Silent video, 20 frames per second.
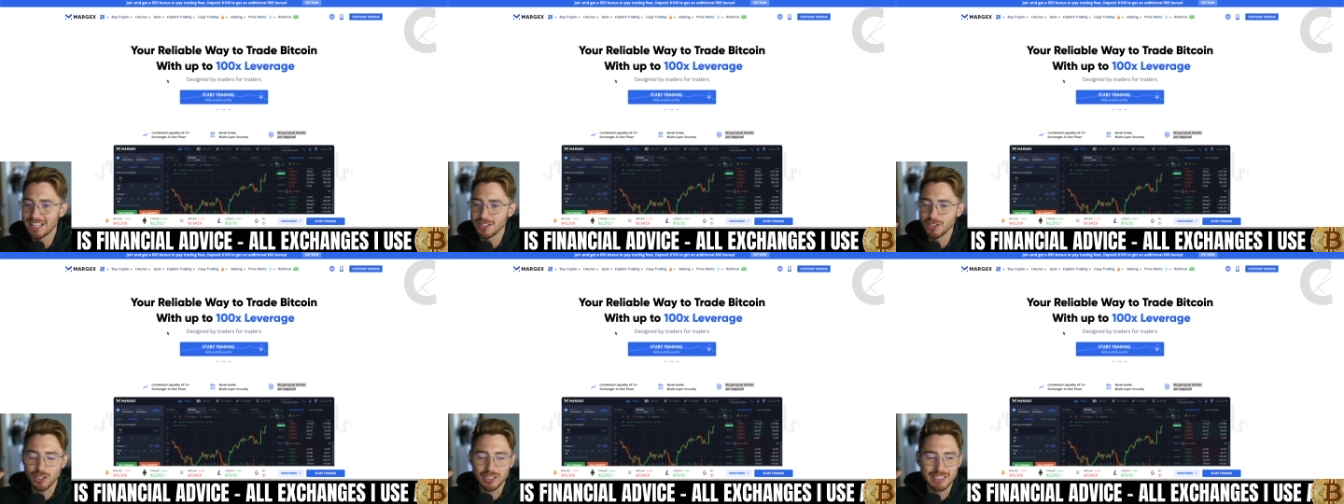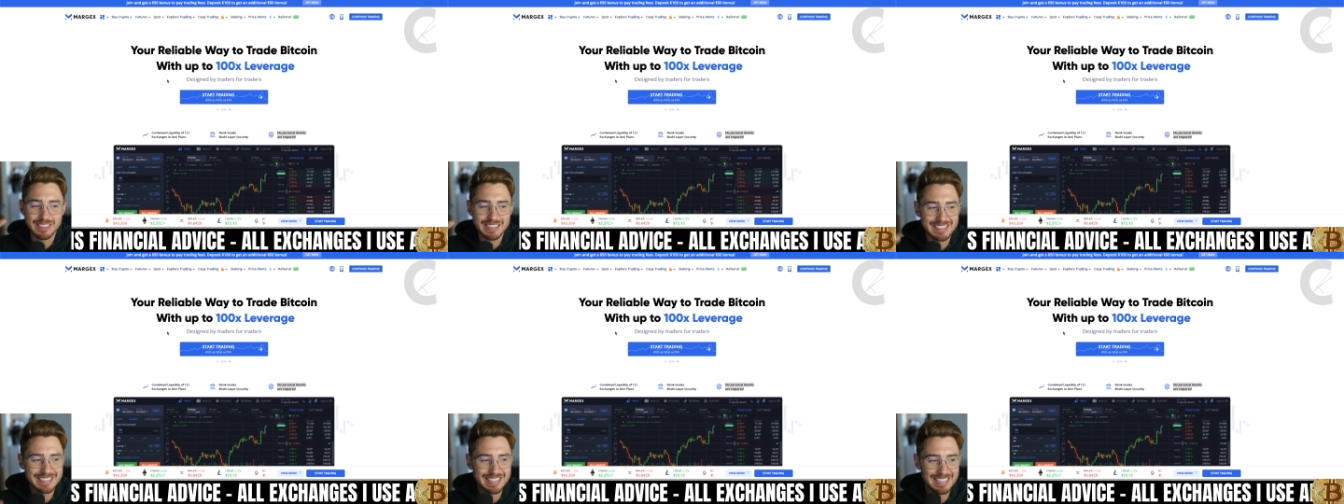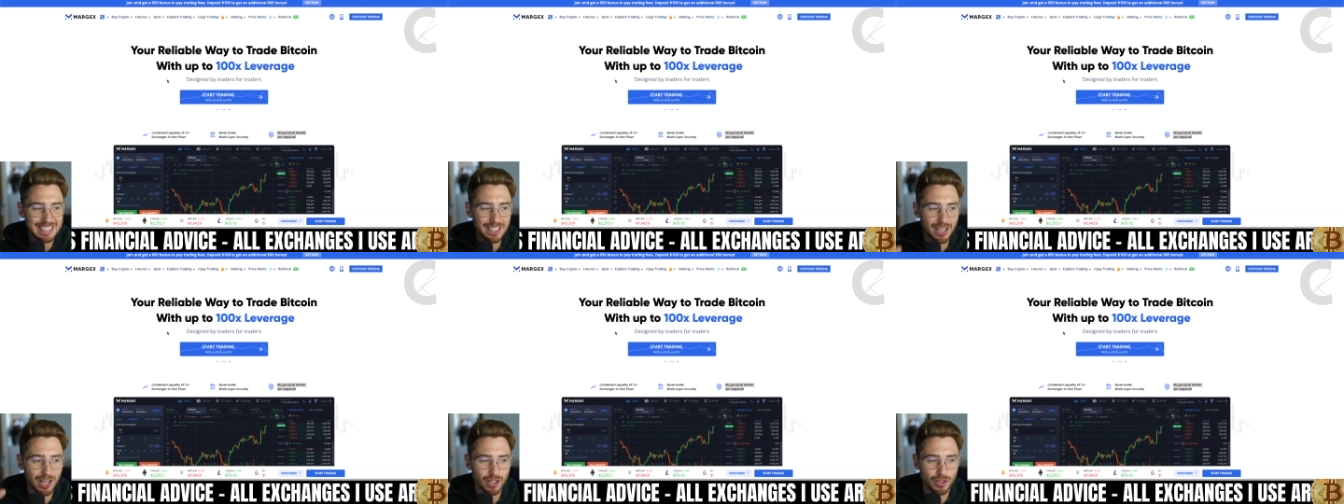You can
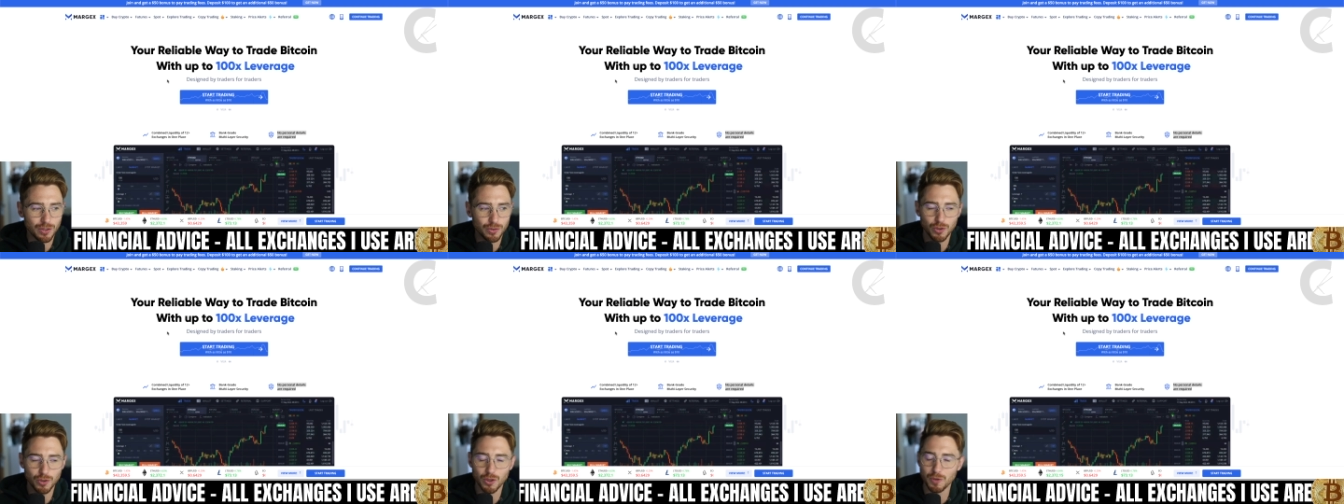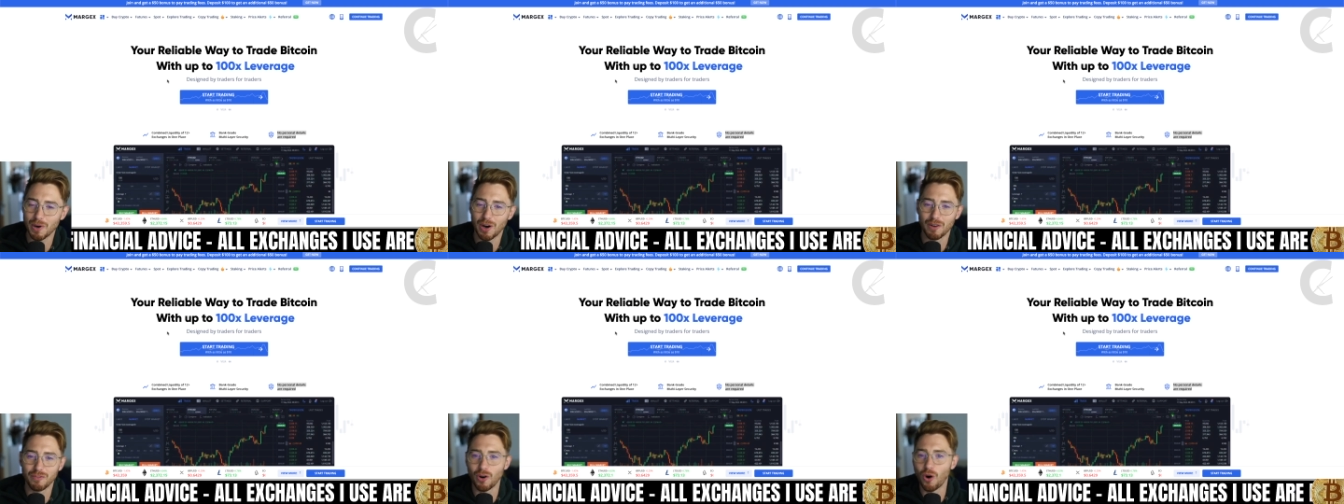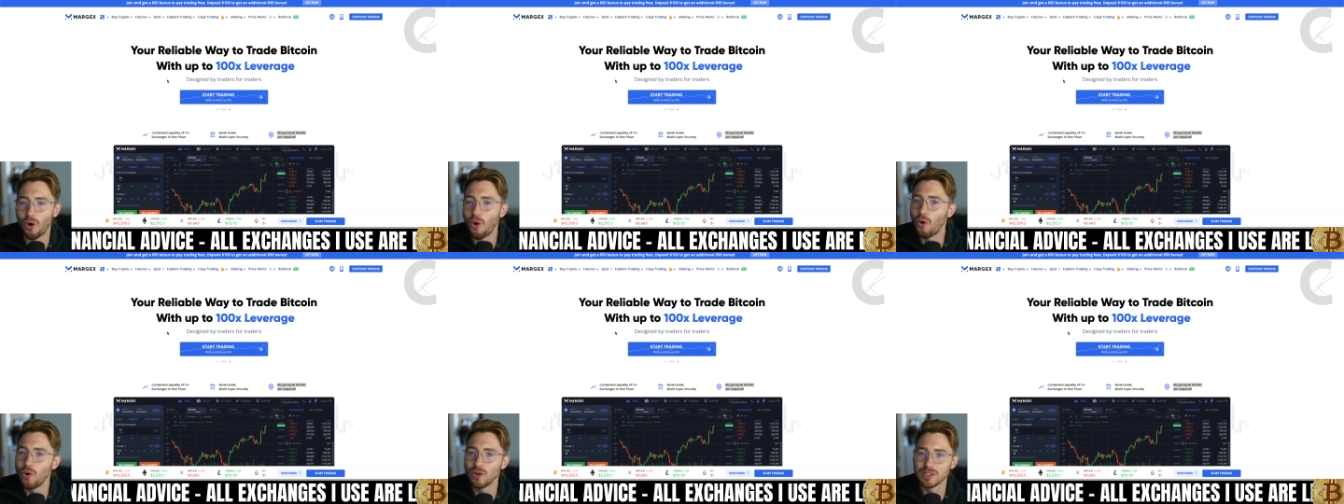see a group of
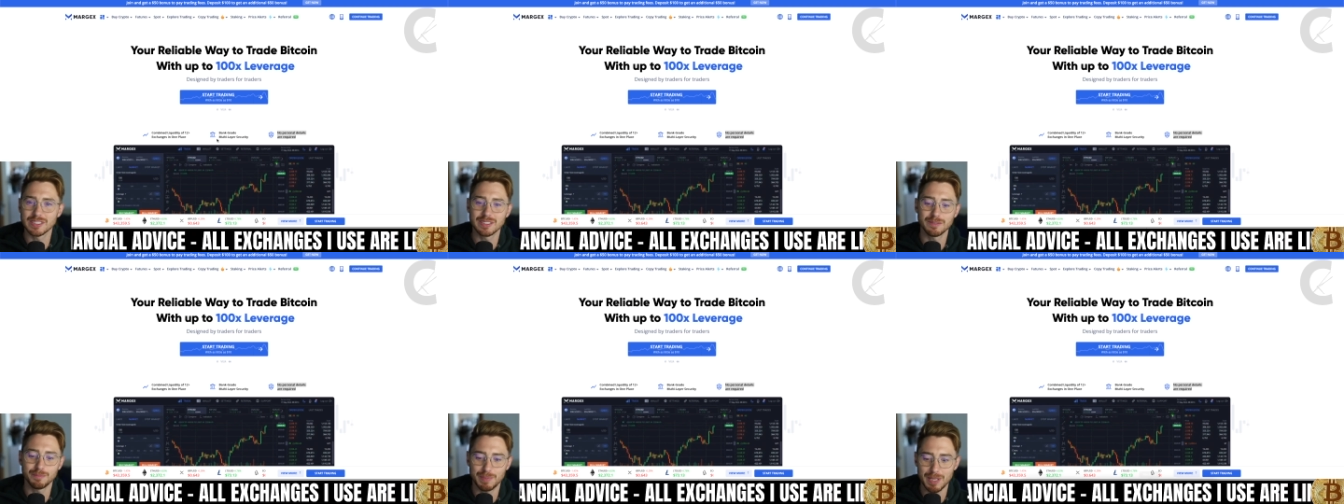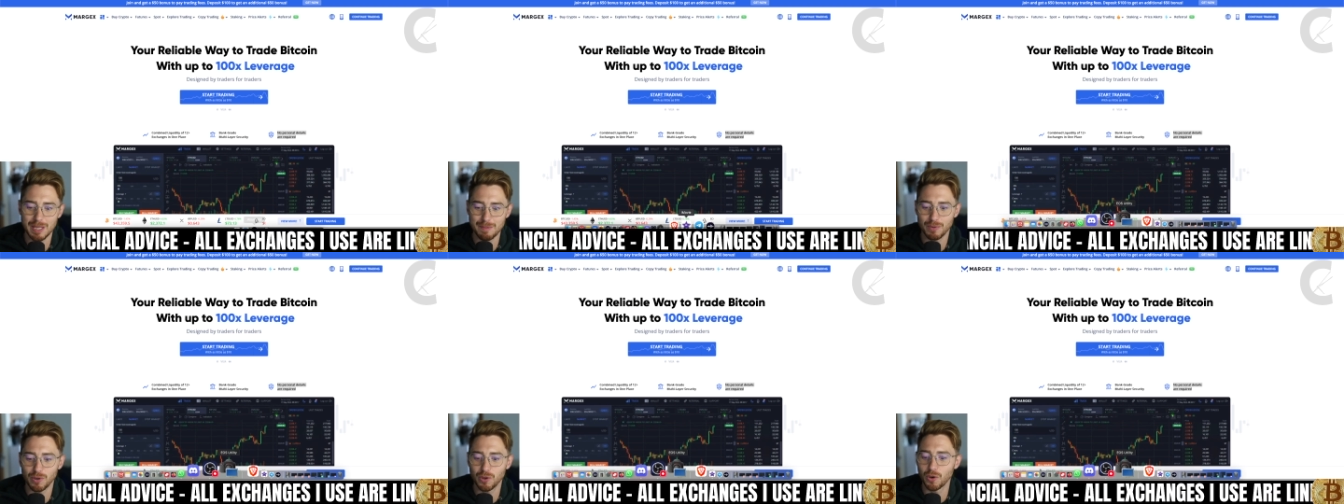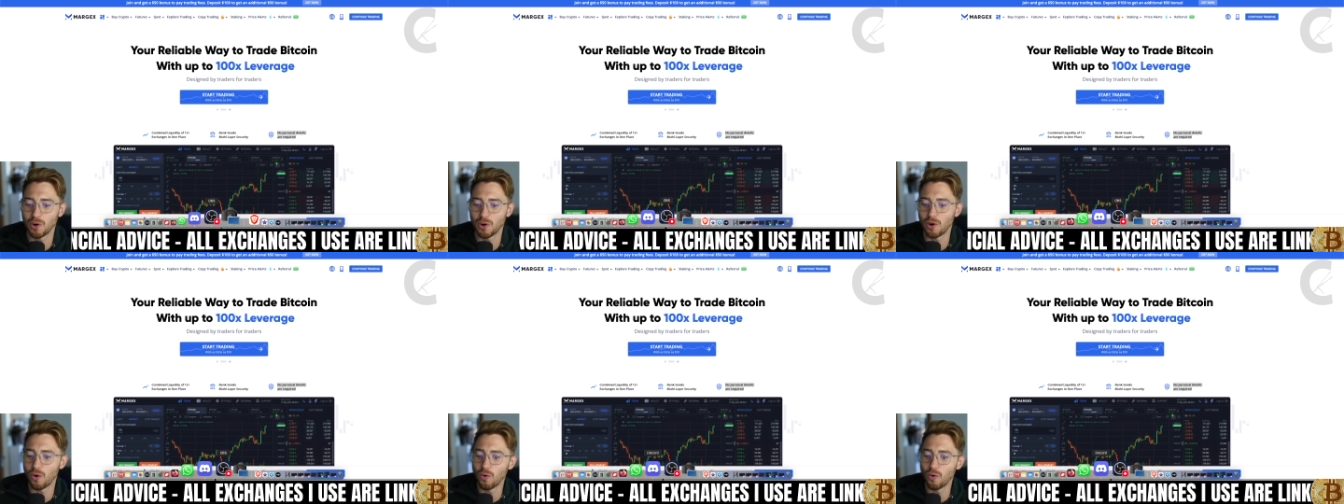awesome
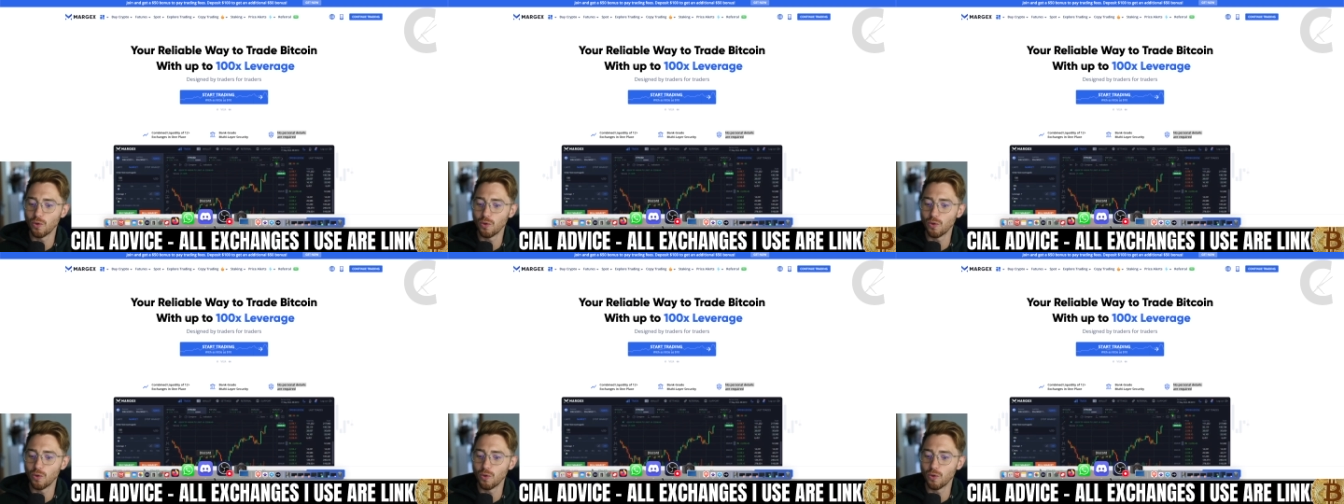people who are